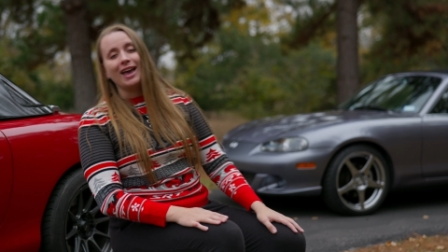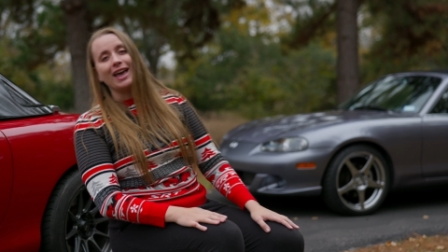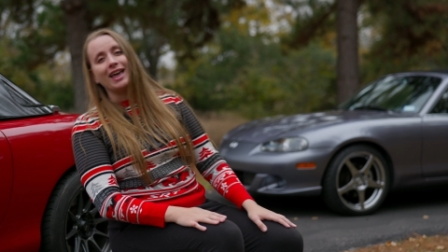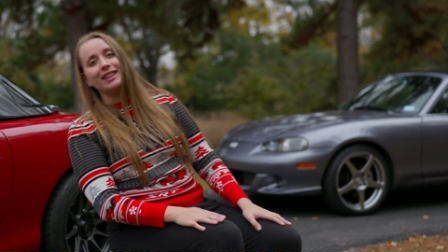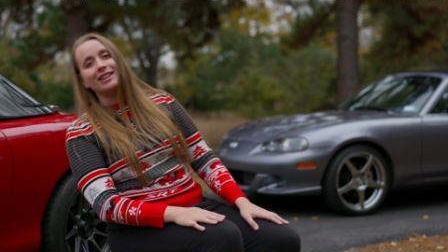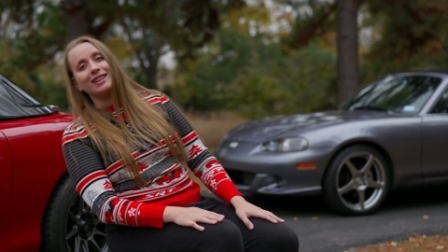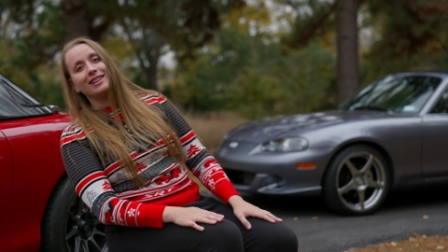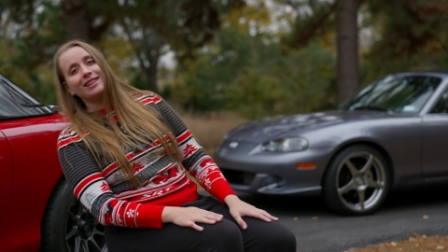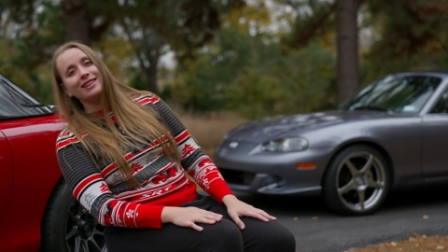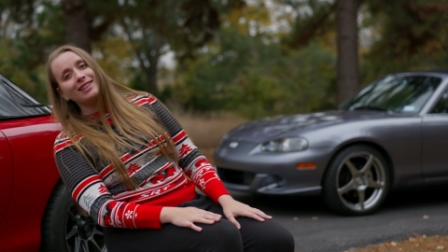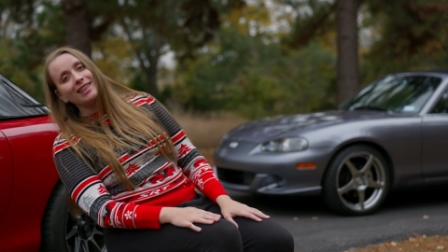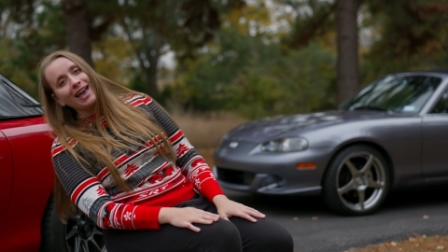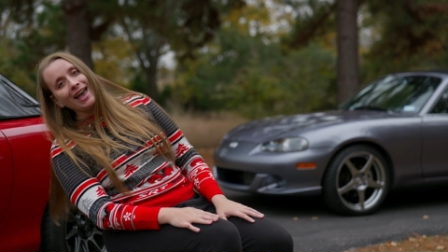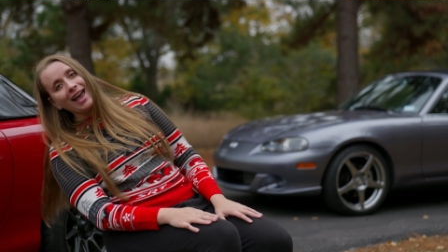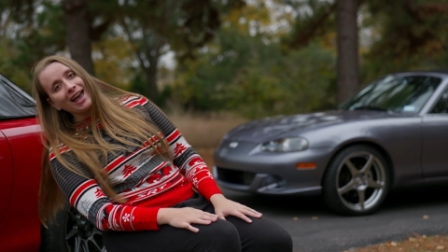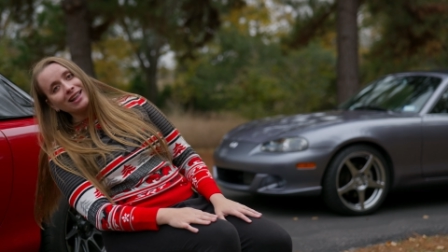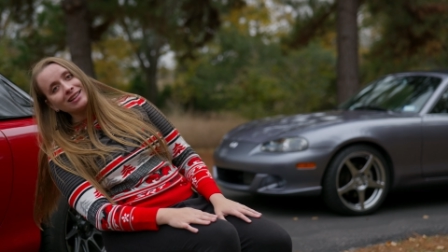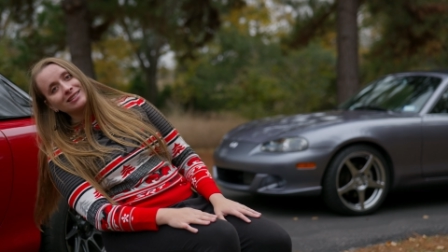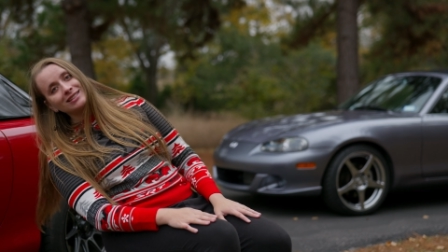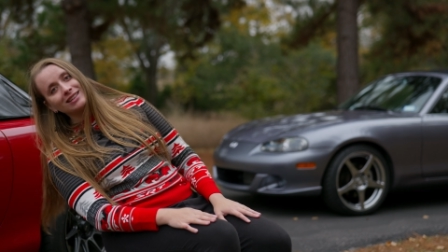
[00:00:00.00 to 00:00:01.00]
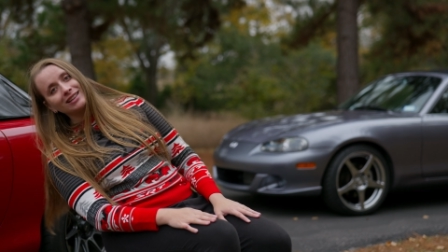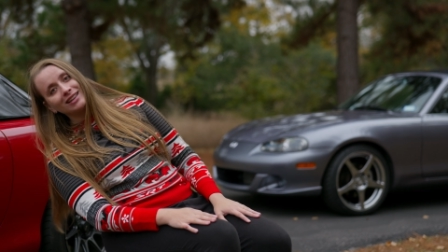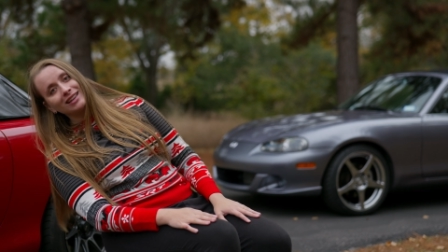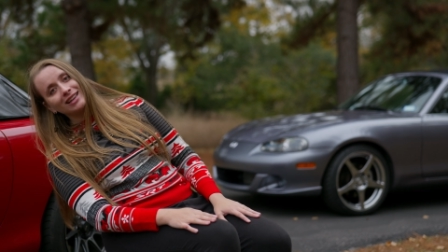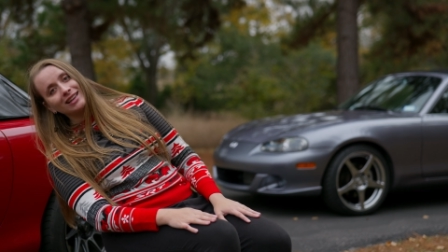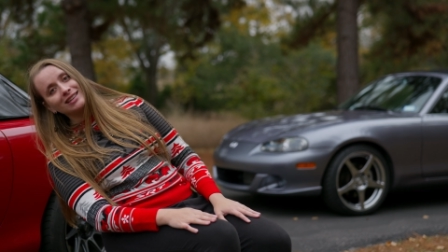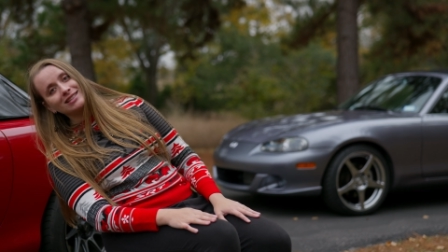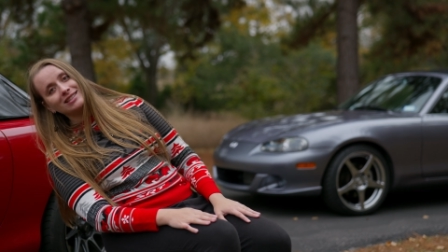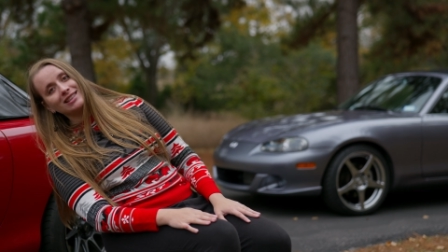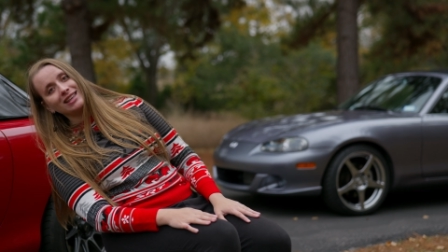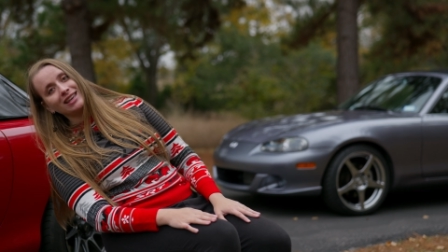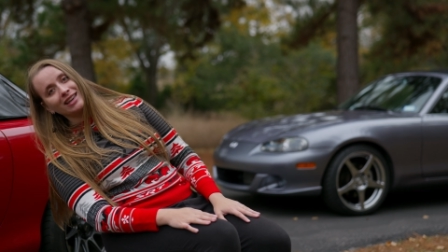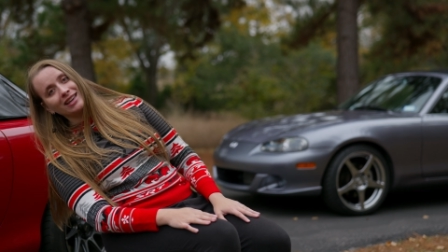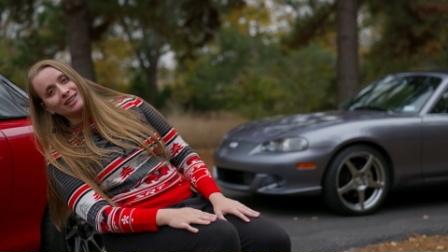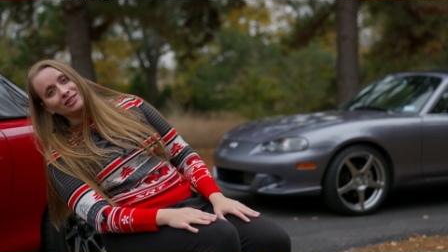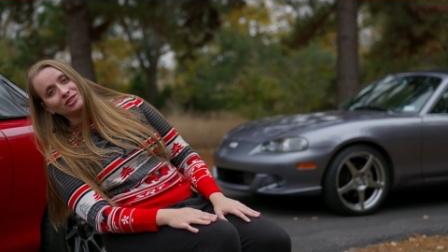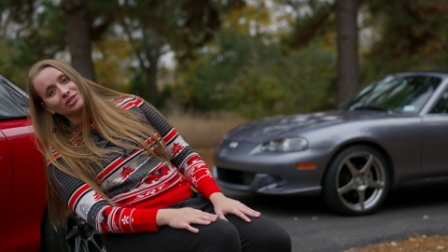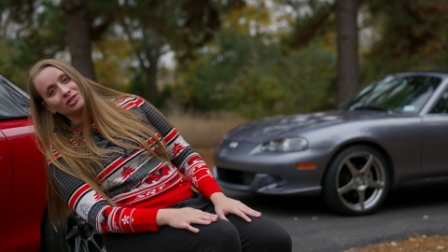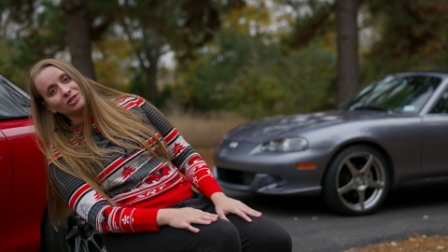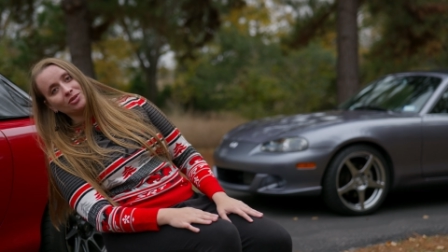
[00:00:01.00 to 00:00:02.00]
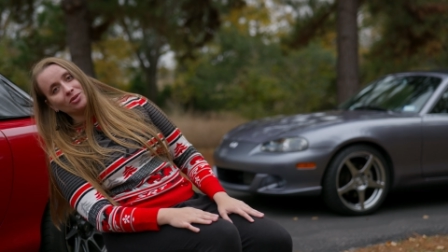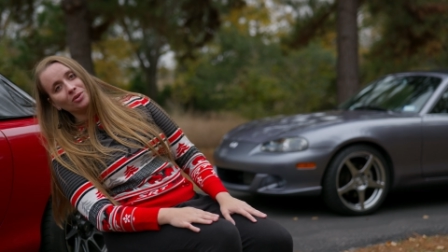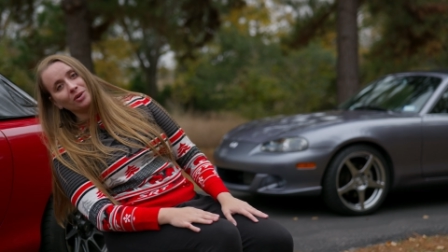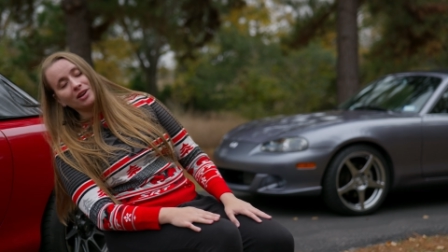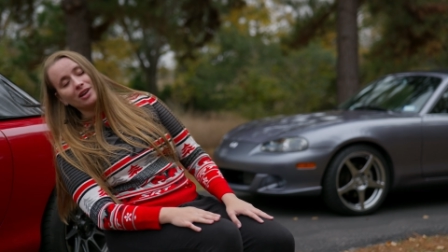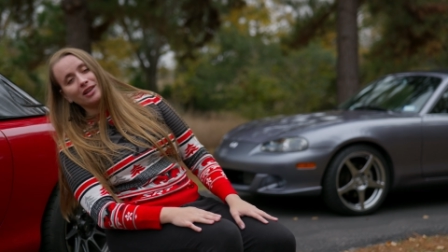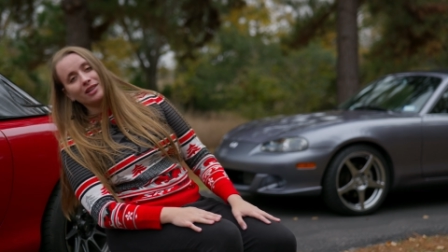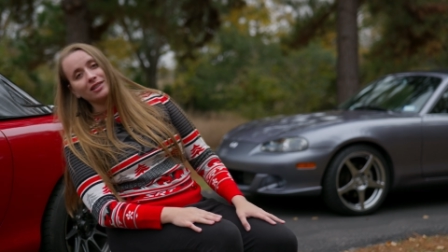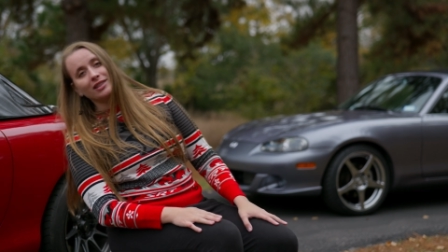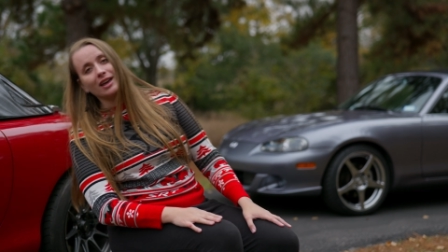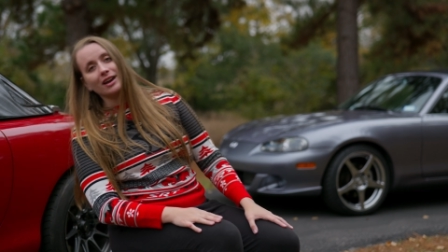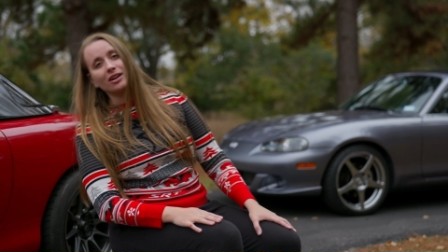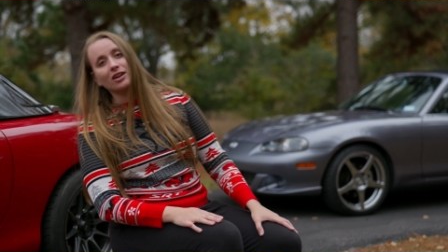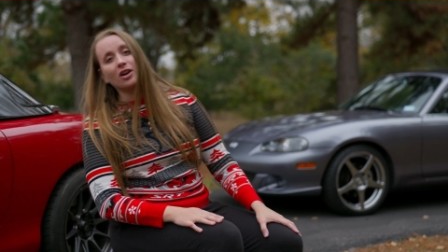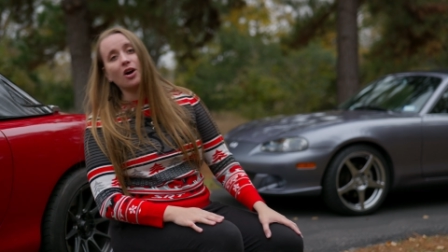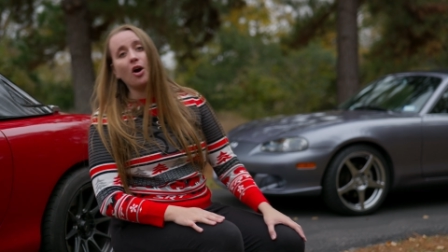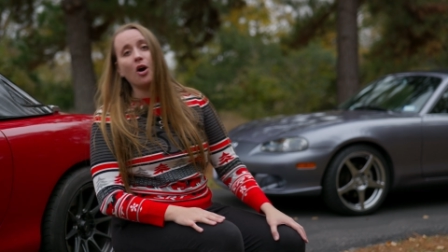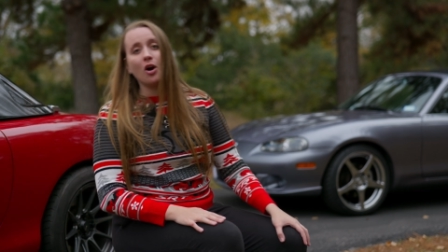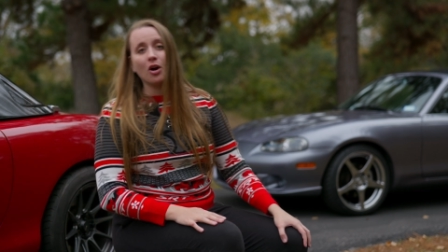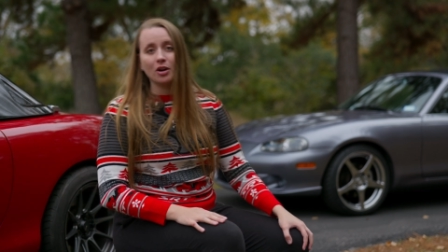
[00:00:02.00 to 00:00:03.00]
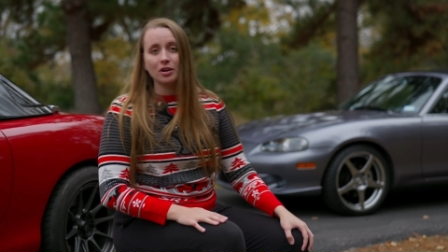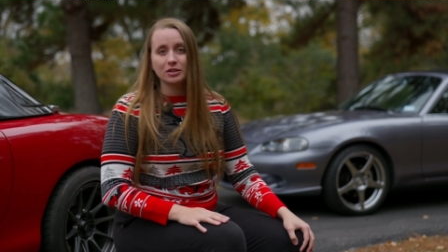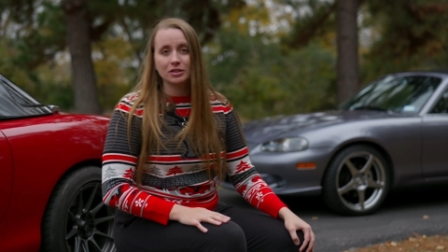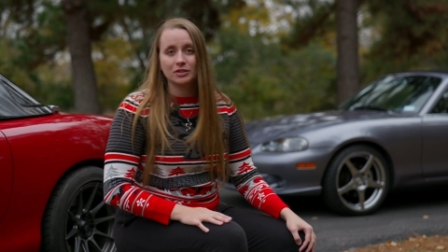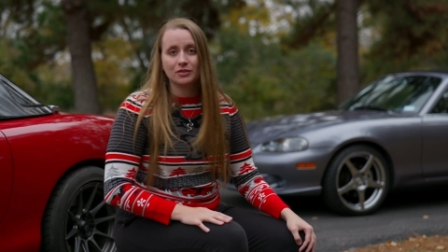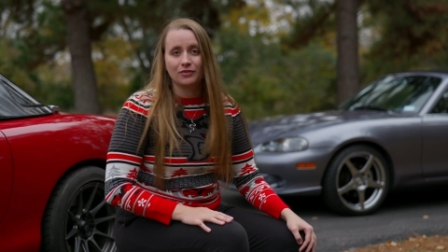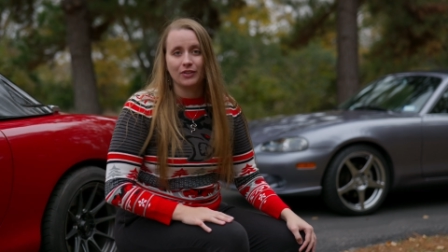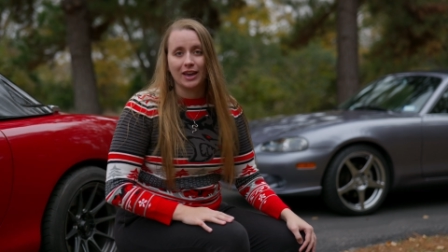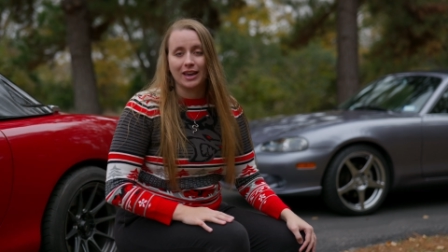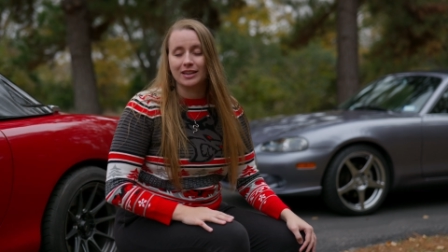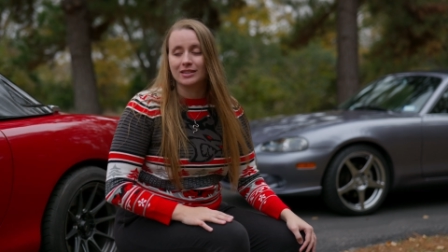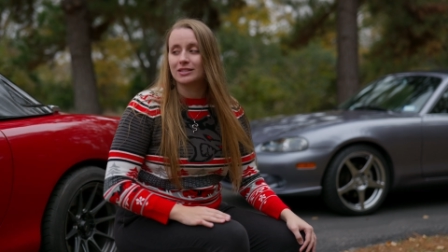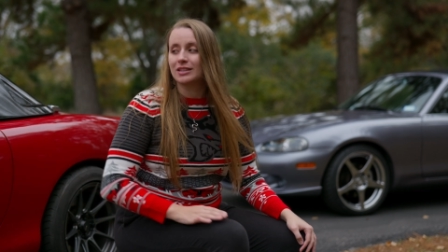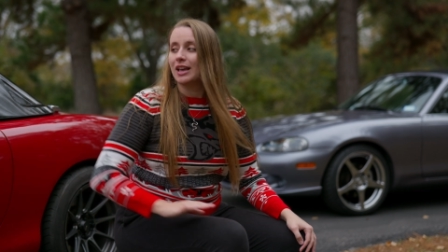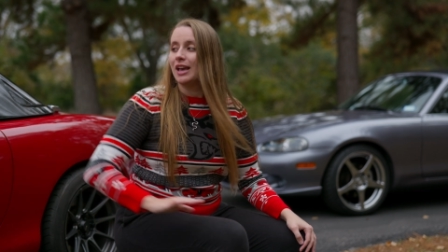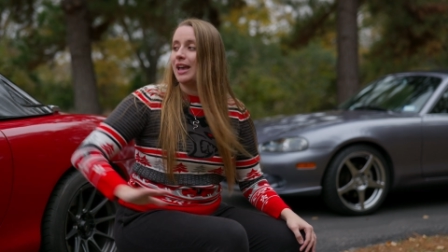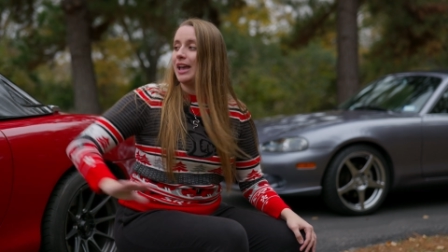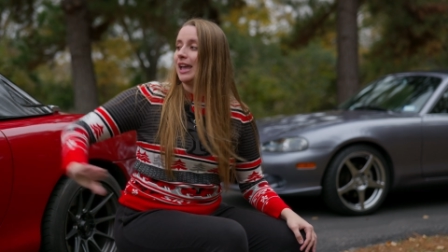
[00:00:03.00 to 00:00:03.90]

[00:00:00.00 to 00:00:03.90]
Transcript: And that is the issue that cars face.